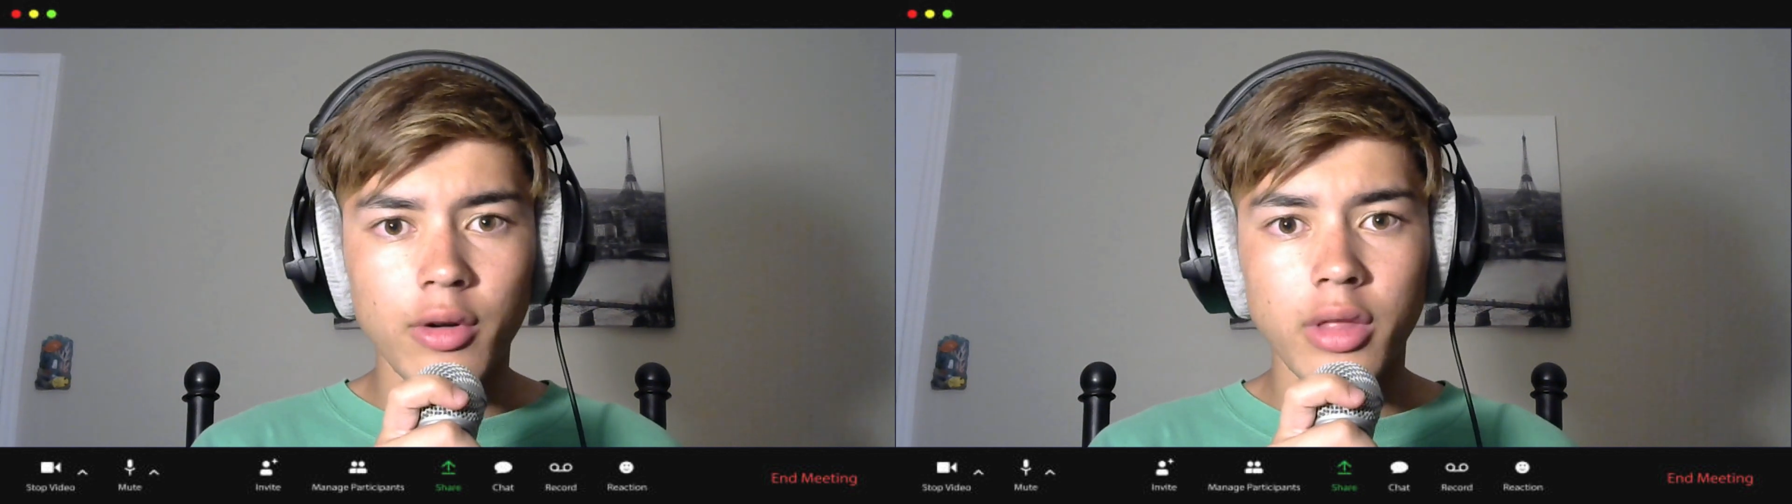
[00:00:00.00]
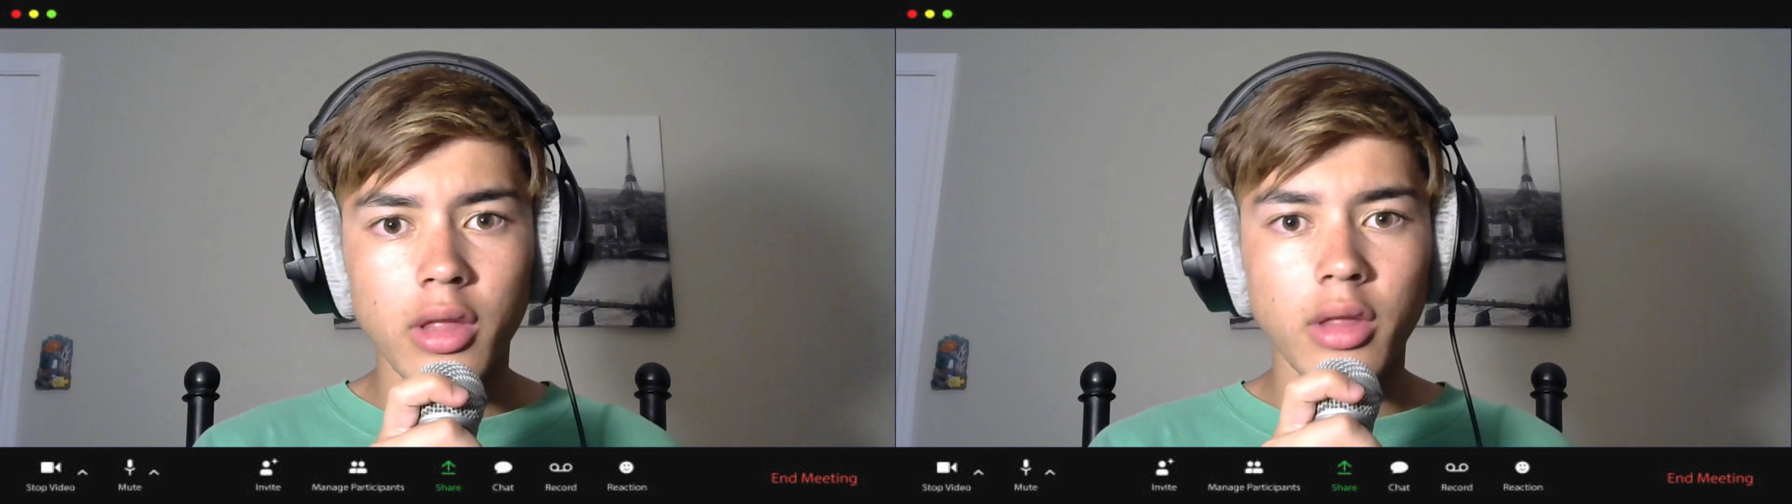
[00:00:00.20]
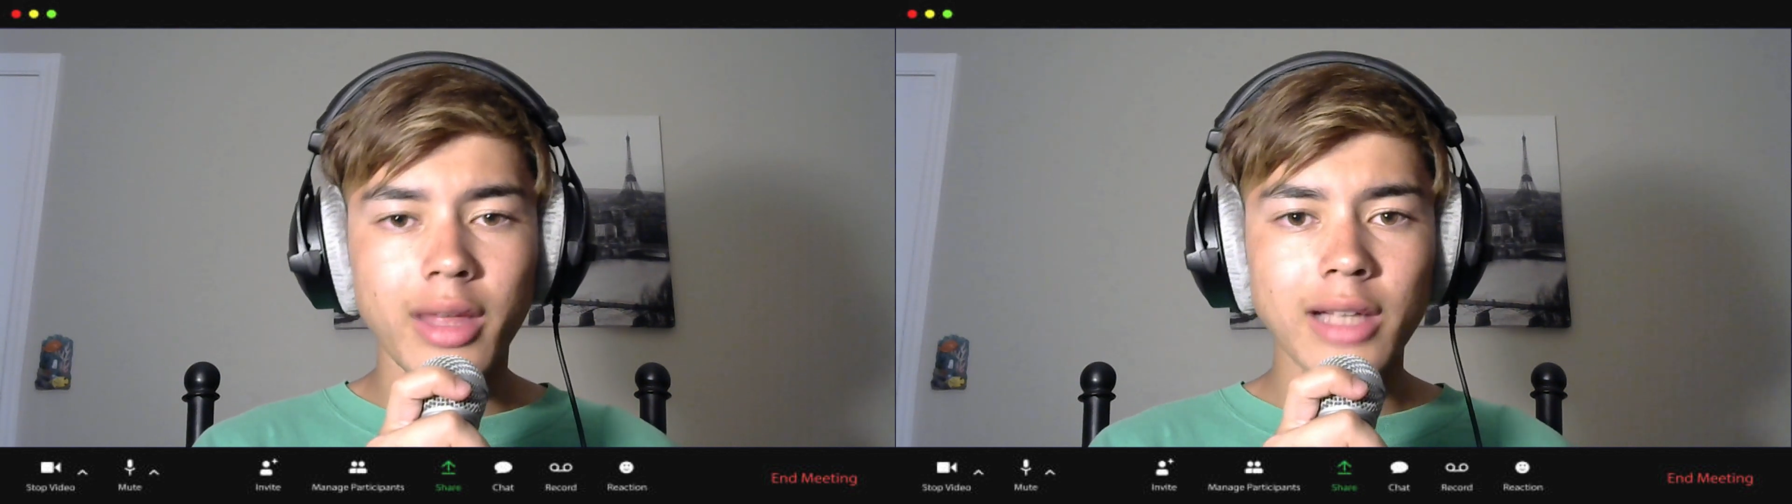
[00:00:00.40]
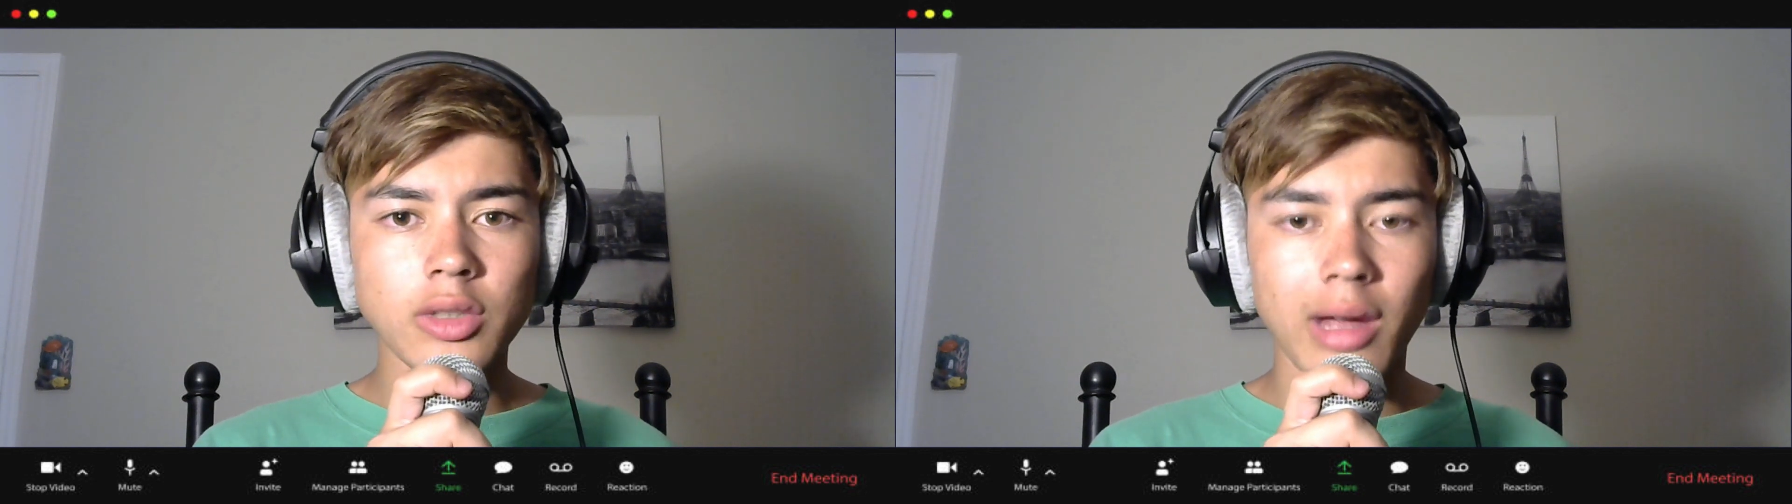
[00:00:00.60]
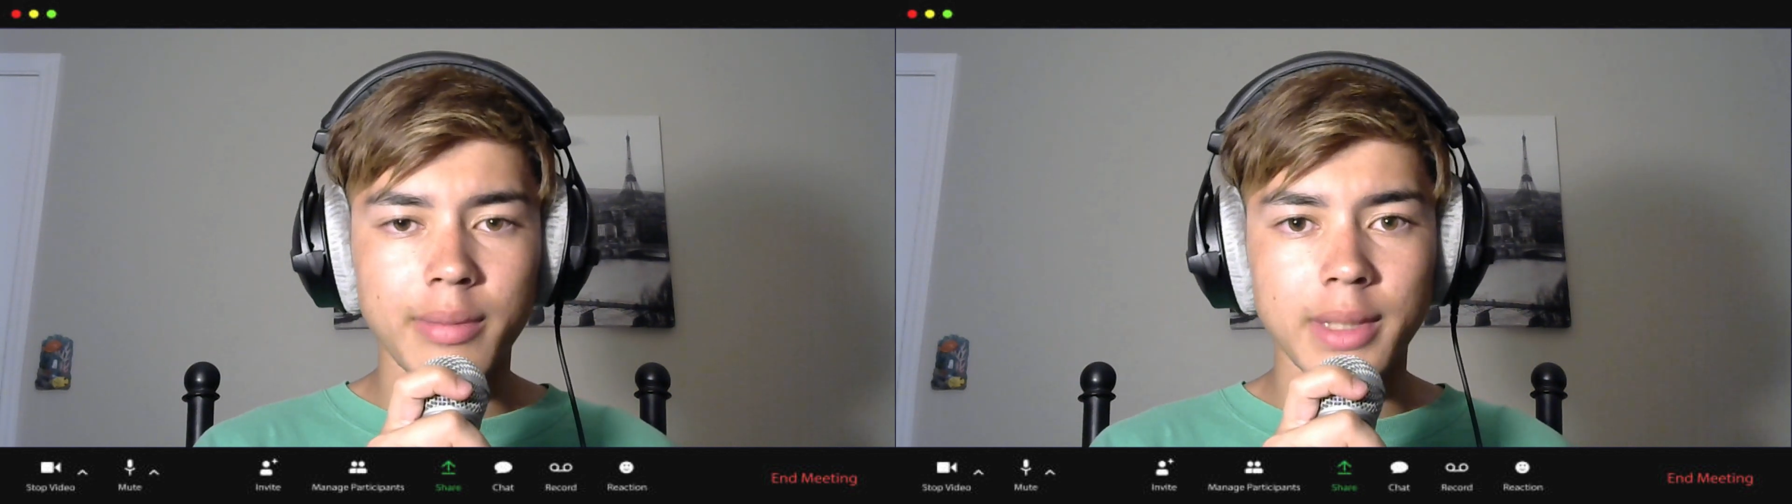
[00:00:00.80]
since the
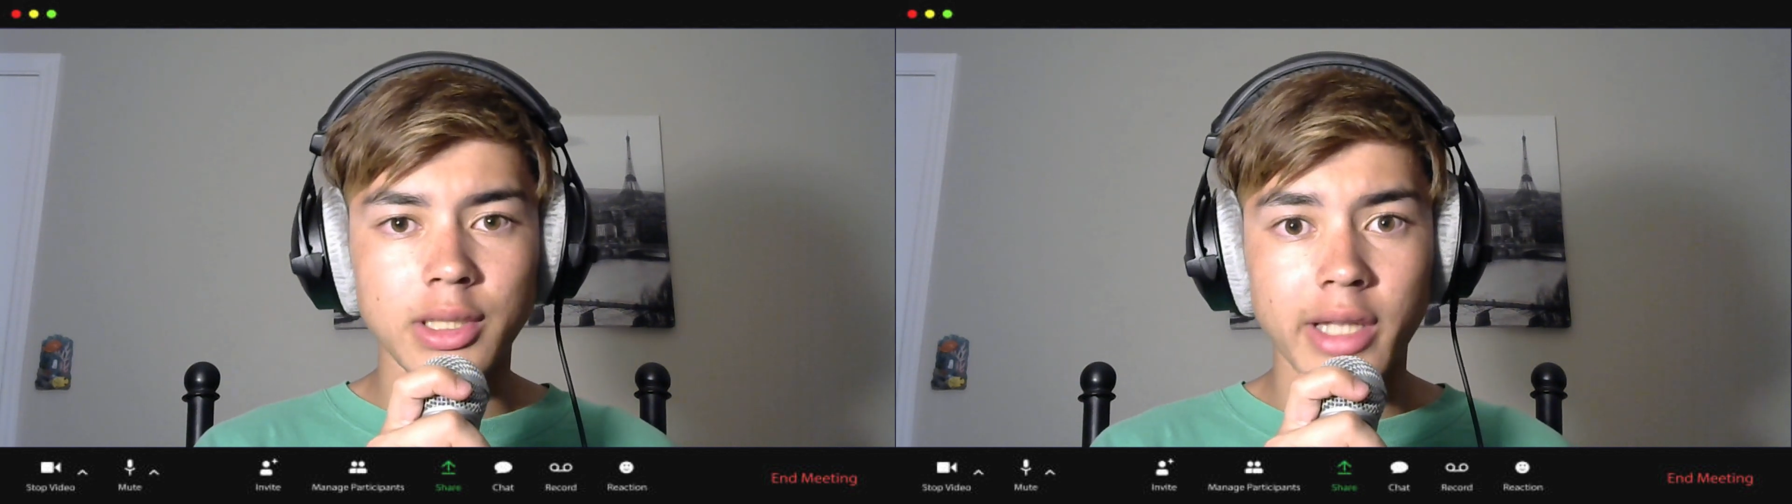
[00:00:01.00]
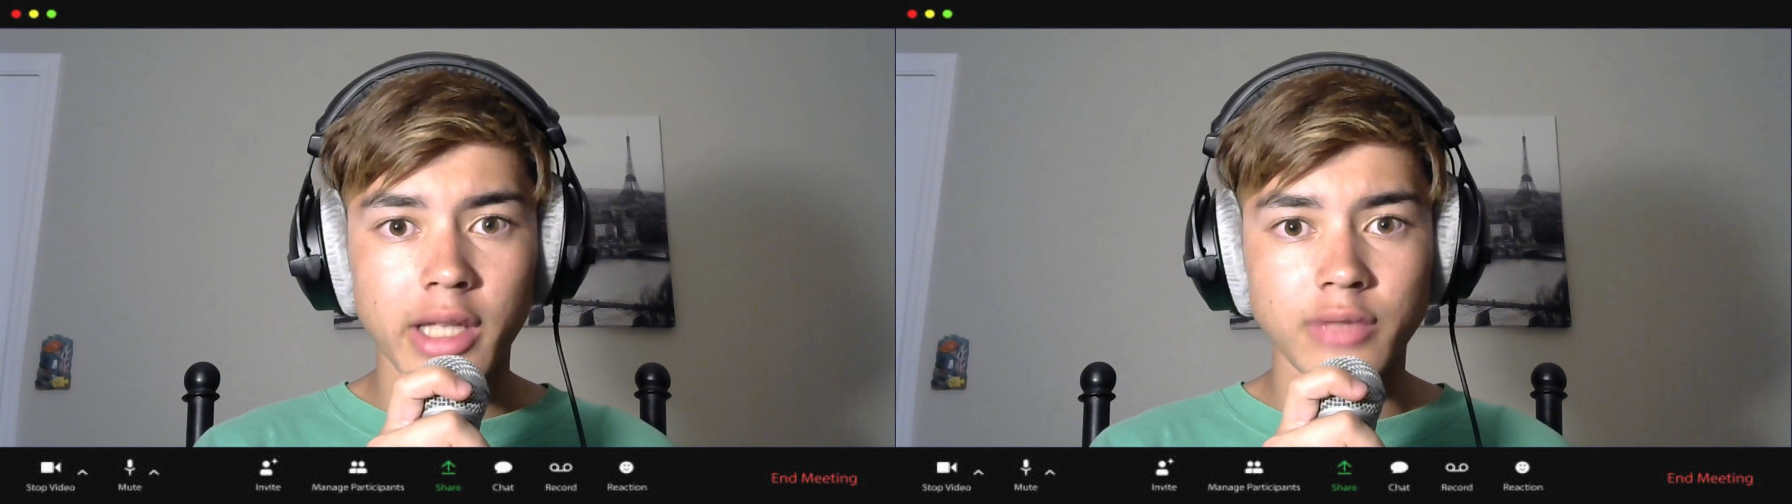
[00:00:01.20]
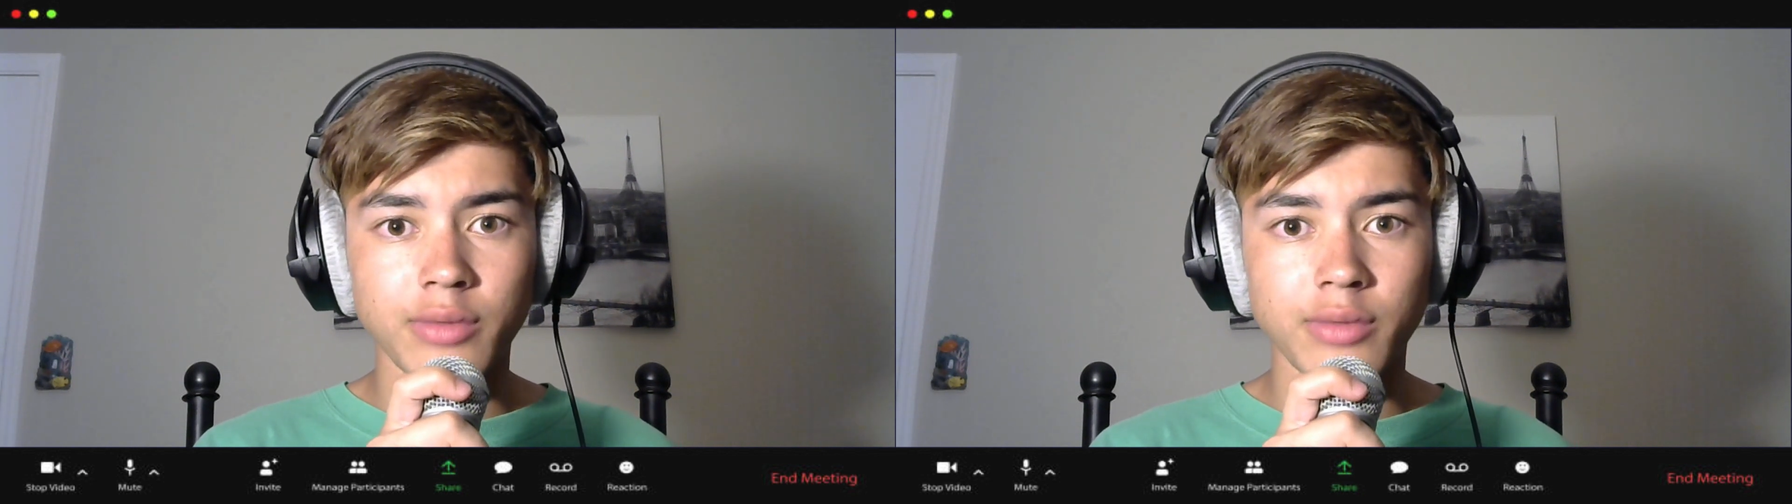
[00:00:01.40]
schedule has been changed